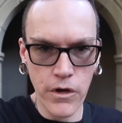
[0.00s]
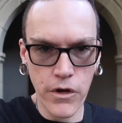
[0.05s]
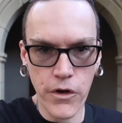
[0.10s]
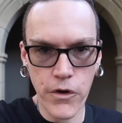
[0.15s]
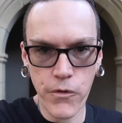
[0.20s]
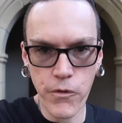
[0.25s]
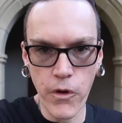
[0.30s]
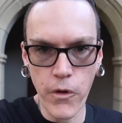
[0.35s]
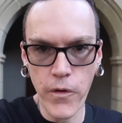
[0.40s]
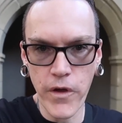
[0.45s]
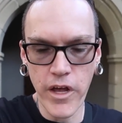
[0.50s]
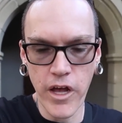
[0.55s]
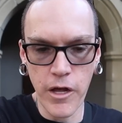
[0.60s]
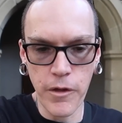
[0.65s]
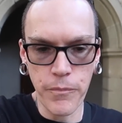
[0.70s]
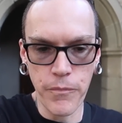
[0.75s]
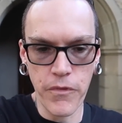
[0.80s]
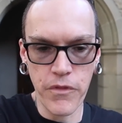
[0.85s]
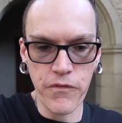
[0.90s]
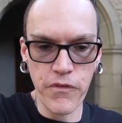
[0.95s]
Growing
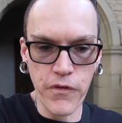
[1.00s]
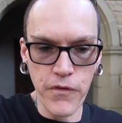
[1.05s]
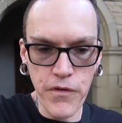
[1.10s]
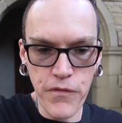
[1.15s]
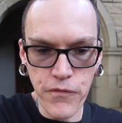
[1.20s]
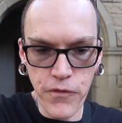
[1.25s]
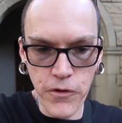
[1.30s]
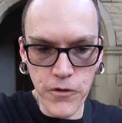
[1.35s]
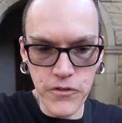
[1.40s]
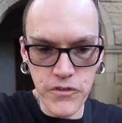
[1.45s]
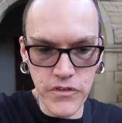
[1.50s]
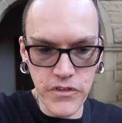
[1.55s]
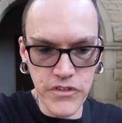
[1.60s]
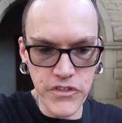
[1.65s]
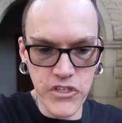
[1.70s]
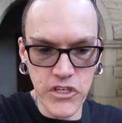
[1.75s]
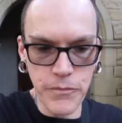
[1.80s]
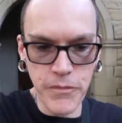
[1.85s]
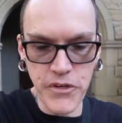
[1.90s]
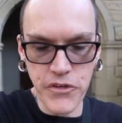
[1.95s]
up, the very first
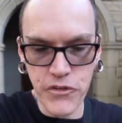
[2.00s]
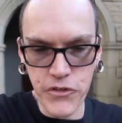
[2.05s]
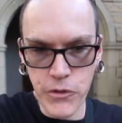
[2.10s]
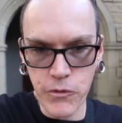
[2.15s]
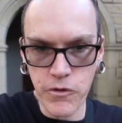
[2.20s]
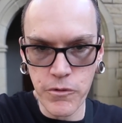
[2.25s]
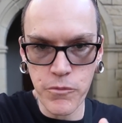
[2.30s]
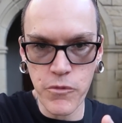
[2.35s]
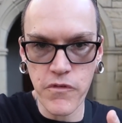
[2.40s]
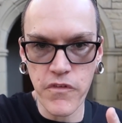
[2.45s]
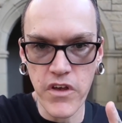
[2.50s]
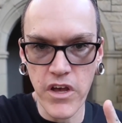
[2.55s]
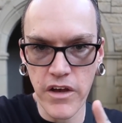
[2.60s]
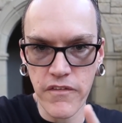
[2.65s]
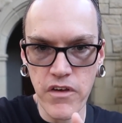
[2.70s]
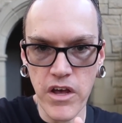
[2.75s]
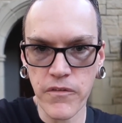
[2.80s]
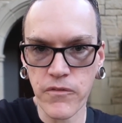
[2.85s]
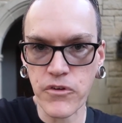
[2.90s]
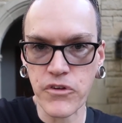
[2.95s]
Jimmy Stewart movie I've
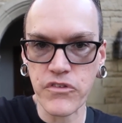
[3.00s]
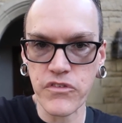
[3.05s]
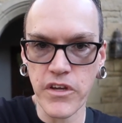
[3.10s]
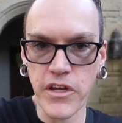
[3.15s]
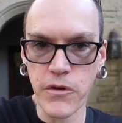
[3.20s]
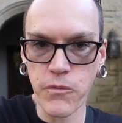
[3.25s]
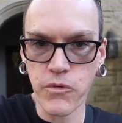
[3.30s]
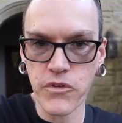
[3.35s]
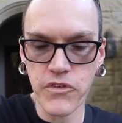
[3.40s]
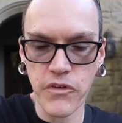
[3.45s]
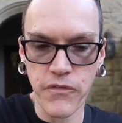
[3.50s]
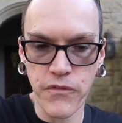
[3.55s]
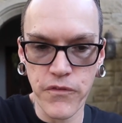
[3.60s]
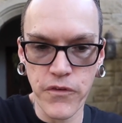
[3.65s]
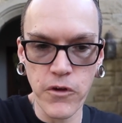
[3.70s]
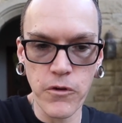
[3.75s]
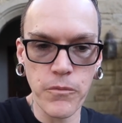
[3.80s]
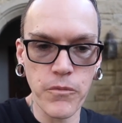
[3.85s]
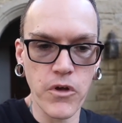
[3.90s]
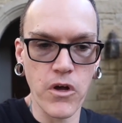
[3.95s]
ever seen was a
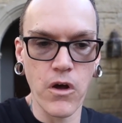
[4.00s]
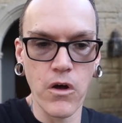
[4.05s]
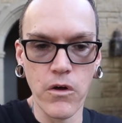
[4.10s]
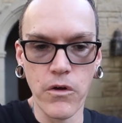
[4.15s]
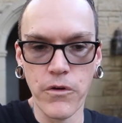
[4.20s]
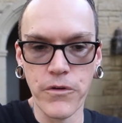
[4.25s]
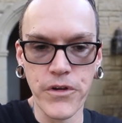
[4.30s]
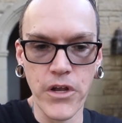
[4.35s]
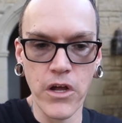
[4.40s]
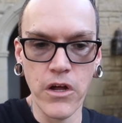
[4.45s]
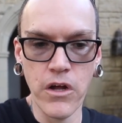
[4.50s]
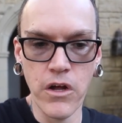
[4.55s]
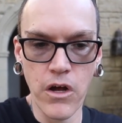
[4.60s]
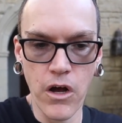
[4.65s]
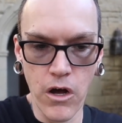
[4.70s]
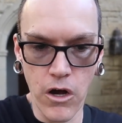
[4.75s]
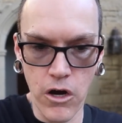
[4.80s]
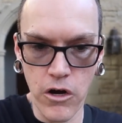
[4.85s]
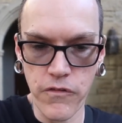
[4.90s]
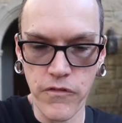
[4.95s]
film called
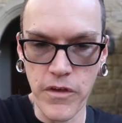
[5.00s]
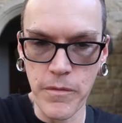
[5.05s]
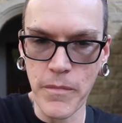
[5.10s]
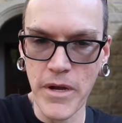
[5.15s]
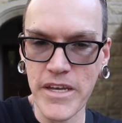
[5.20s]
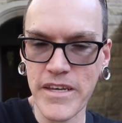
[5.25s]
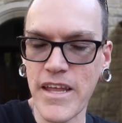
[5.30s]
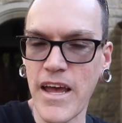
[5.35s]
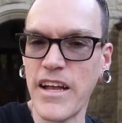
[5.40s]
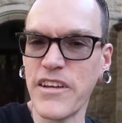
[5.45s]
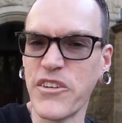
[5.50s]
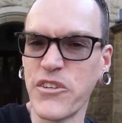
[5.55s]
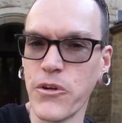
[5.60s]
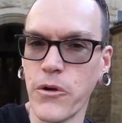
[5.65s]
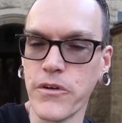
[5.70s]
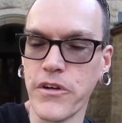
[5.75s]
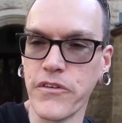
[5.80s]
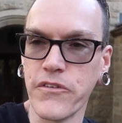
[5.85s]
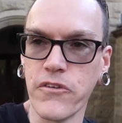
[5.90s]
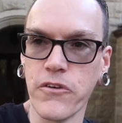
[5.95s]
Harvey. My dad
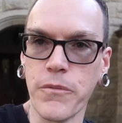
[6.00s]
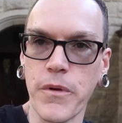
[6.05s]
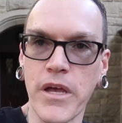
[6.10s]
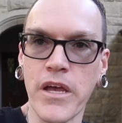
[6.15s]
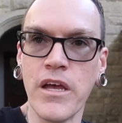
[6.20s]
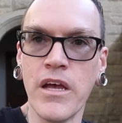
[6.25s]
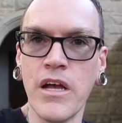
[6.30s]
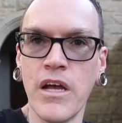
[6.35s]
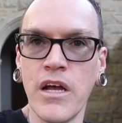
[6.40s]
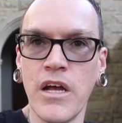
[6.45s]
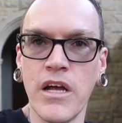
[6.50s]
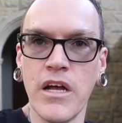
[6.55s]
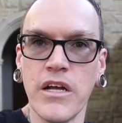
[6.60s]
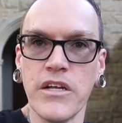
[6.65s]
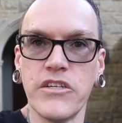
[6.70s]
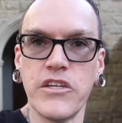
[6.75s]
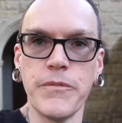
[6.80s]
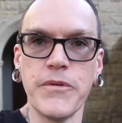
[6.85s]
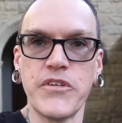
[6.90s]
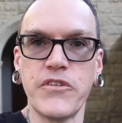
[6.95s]
showed it to me.
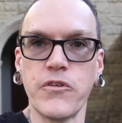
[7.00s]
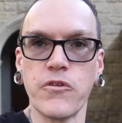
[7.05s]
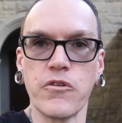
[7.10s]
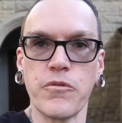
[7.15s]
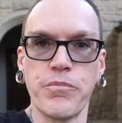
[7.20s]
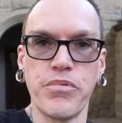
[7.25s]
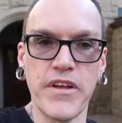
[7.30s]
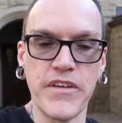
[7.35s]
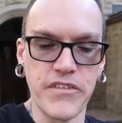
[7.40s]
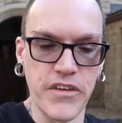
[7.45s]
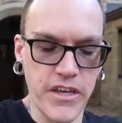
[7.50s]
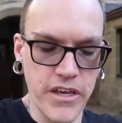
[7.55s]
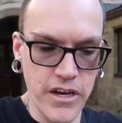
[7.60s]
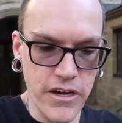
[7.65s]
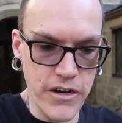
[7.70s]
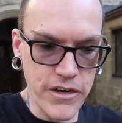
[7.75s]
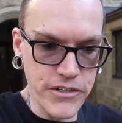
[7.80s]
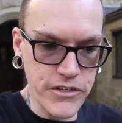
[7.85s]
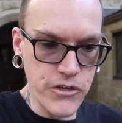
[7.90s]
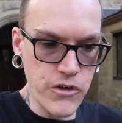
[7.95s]
Jimmy Stewart plays a
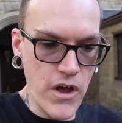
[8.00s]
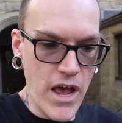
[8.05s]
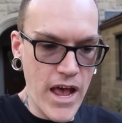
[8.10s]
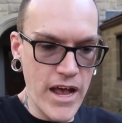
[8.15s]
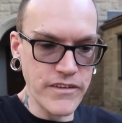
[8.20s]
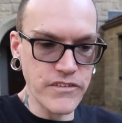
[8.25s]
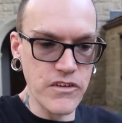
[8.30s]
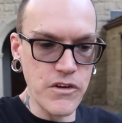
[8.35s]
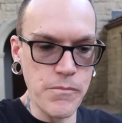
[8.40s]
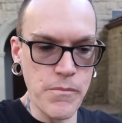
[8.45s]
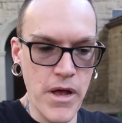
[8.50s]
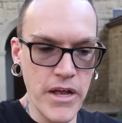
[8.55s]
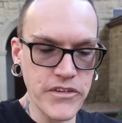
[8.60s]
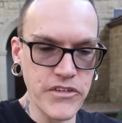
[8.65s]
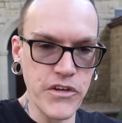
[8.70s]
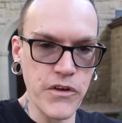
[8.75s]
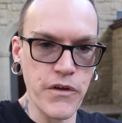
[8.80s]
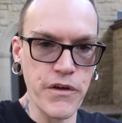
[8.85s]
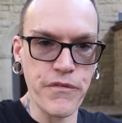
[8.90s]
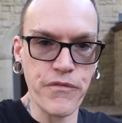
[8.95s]
character who has an
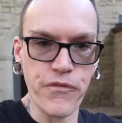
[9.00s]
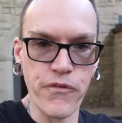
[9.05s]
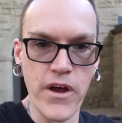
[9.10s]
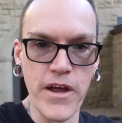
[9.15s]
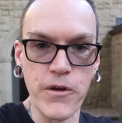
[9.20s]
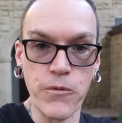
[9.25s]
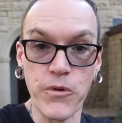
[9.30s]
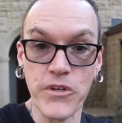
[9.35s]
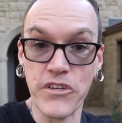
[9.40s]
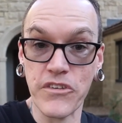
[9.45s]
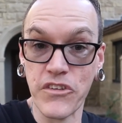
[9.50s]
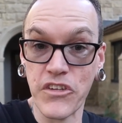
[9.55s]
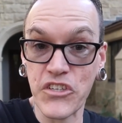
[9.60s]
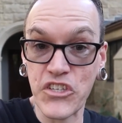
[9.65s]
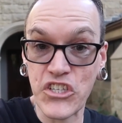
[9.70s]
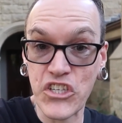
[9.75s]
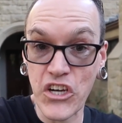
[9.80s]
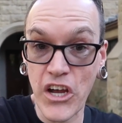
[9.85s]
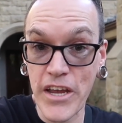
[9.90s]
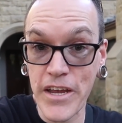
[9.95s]
imaginary friend, which is a
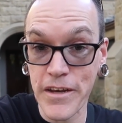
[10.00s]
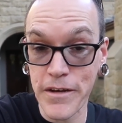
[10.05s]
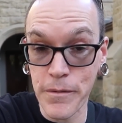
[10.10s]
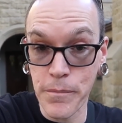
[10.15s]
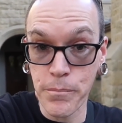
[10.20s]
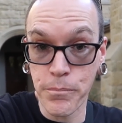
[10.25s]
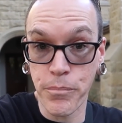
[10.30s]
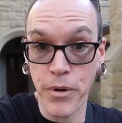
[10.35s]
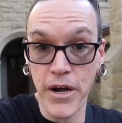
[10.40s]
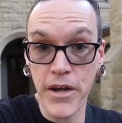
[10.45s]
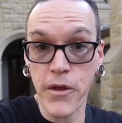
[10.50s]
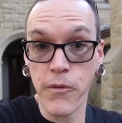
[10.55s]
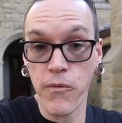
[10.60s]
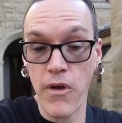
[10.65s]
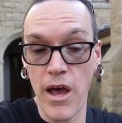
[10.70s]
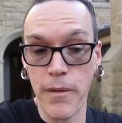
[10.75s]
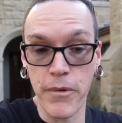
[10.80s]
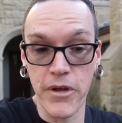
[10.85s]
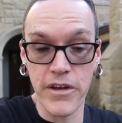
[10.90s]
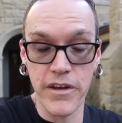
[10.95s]
giant bunny
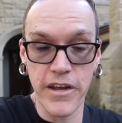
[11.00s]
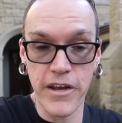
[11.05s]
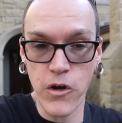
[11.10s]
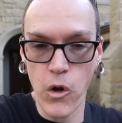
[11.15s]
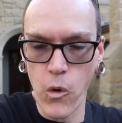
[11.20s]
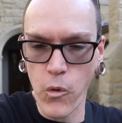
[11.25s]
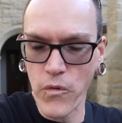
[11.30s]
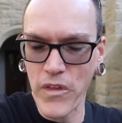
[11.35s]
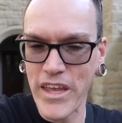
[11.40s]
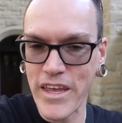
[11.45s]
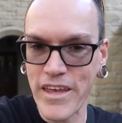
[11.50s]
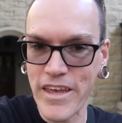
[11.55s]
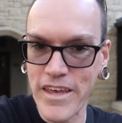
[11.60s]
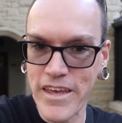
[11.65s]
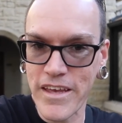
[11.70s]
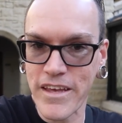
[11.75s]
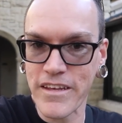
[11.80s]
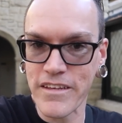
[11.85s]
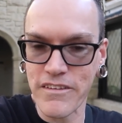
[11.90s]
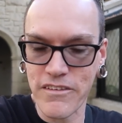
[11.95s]
rabbit, and only
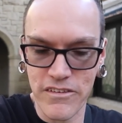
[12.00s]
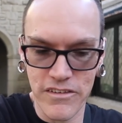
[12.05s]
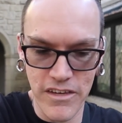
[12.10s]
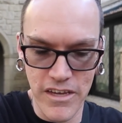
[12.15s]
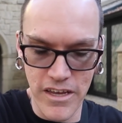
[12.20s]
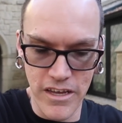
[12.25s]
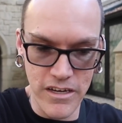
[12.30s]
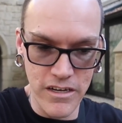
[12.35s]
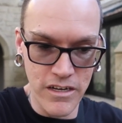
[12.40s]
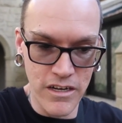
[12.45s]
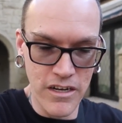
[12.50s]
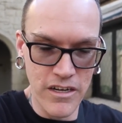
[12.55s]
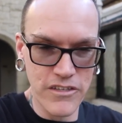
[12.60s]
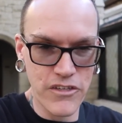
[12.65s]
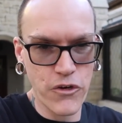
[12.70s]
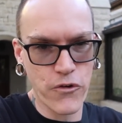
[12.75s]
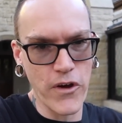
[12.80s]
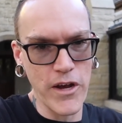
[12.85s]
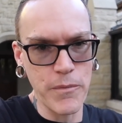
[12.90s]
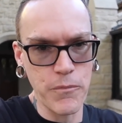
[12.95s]
he can see it. It's
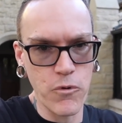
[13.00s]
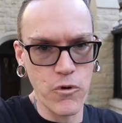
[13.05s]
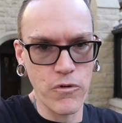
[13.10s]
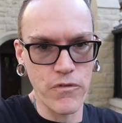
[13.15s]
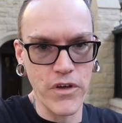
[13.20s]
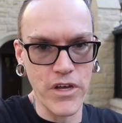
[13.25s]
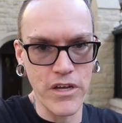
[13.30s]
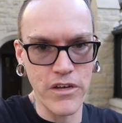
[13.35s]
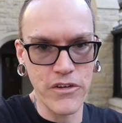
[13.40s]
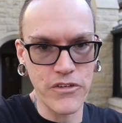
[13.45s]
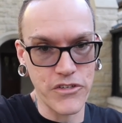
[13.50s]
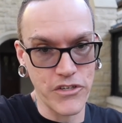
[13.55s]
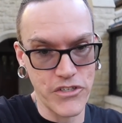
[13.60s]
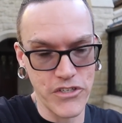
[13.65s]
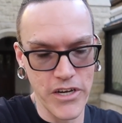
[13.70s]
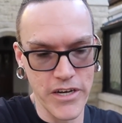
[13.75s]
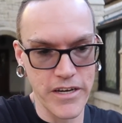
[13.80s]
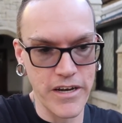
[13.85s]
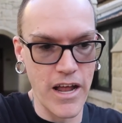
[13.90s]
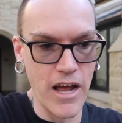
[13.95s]
a great movie. You should
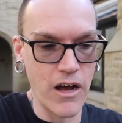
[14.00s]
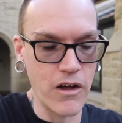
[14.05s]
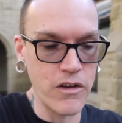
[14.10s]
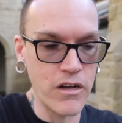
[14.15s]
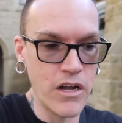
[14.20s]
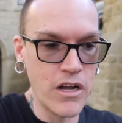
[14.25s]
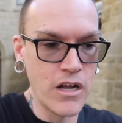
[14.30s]
check it out.